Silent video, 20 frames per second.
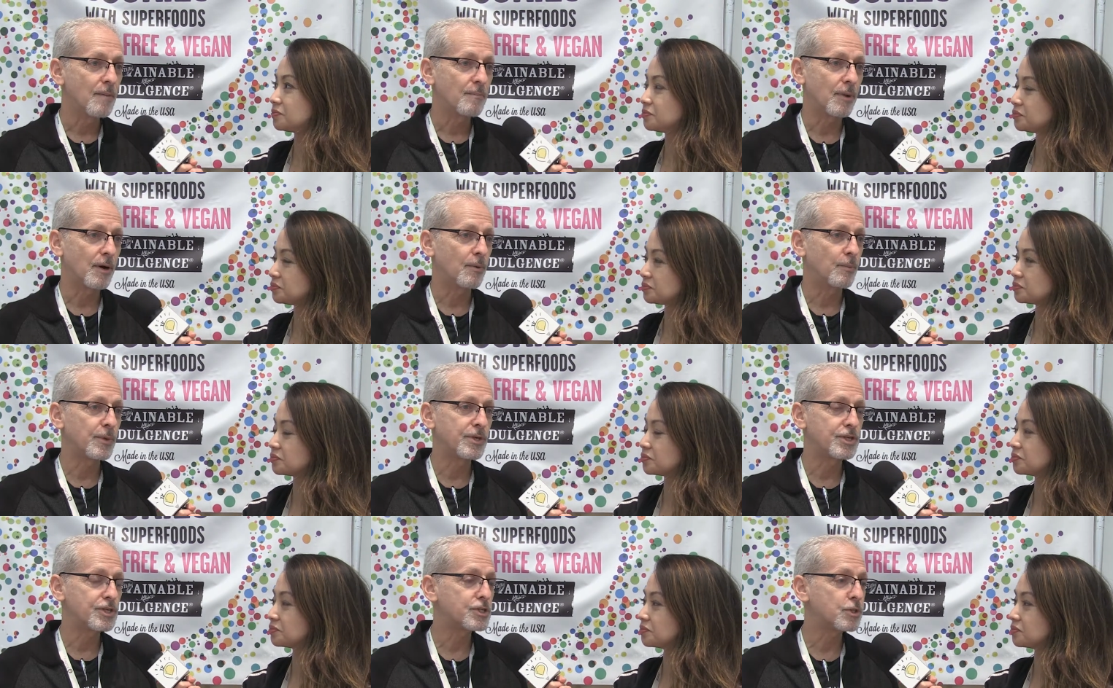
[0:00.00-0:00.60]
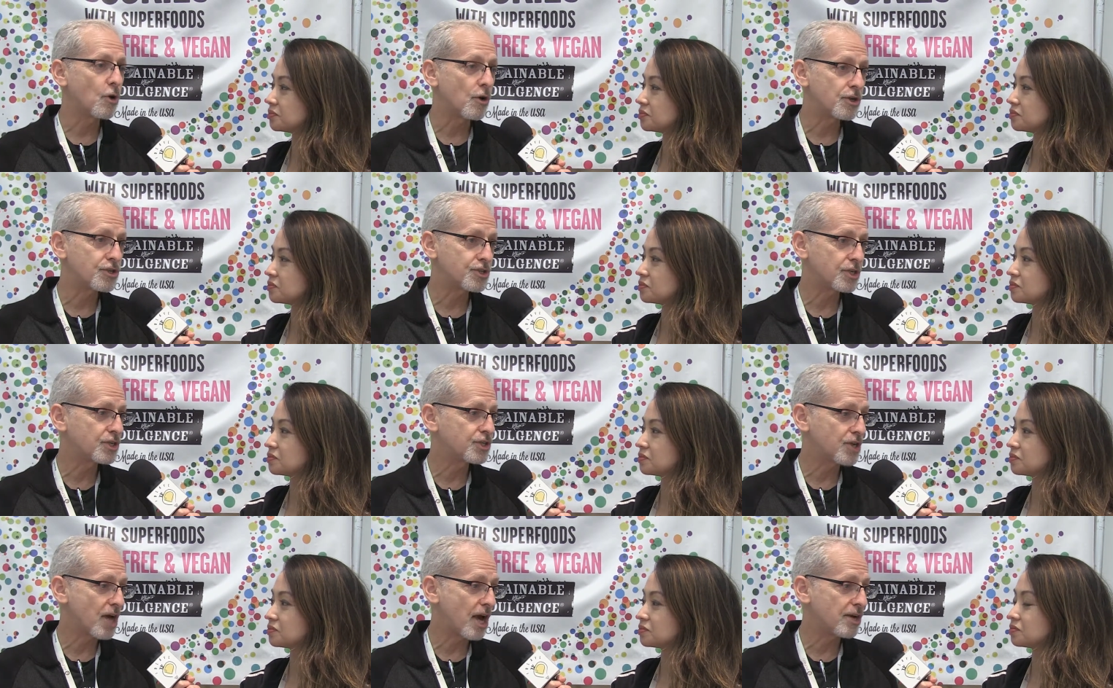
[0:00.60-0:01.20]
Speaker 1: But we just launched
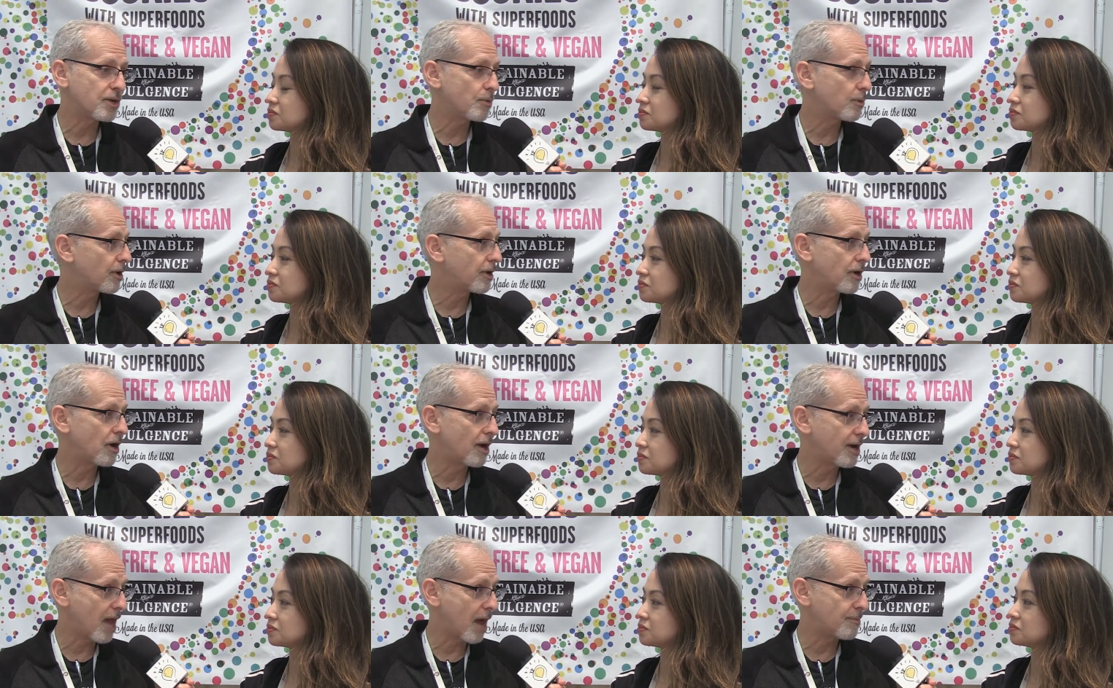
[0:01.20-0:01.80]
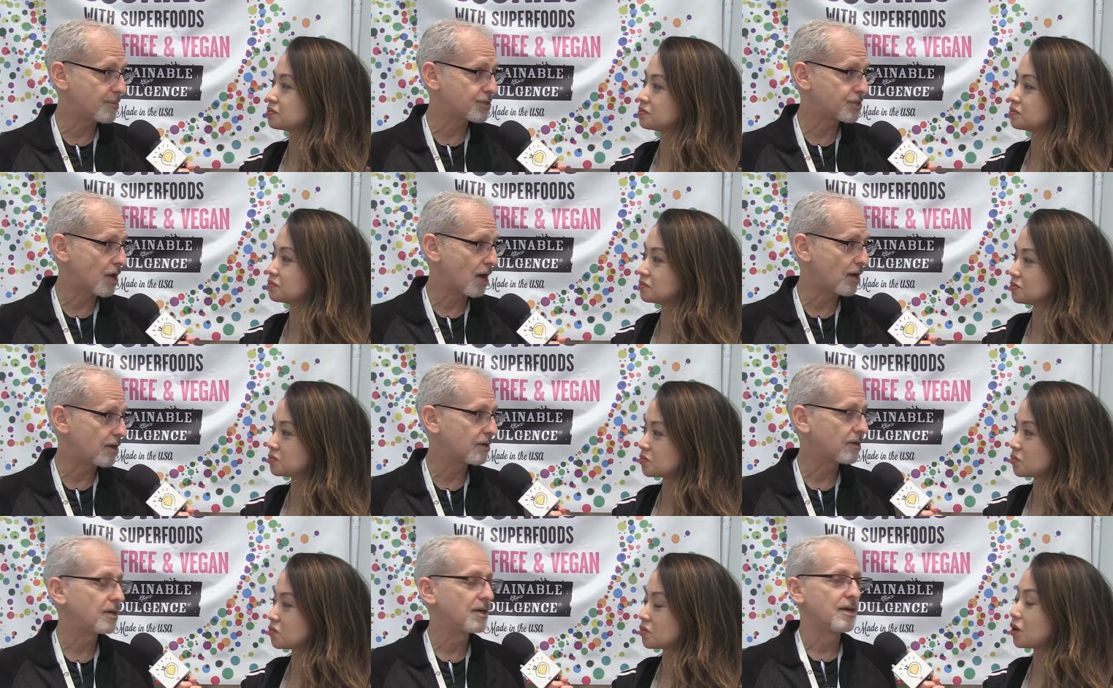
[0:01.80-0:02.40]
in January on
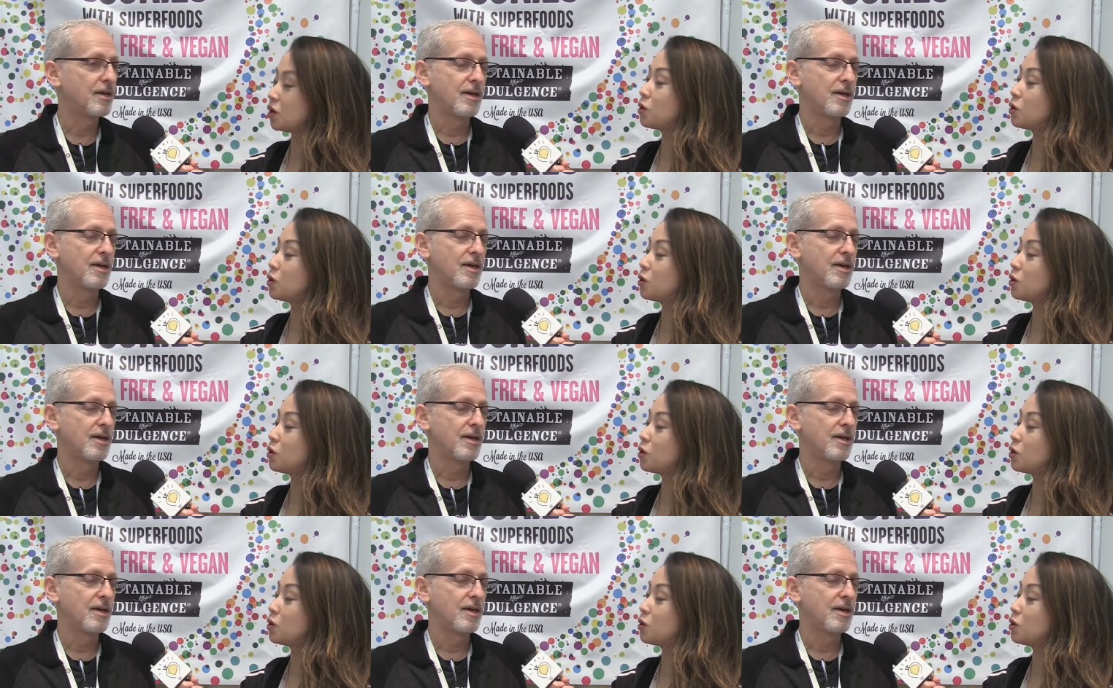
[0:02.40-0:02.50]
Amazon.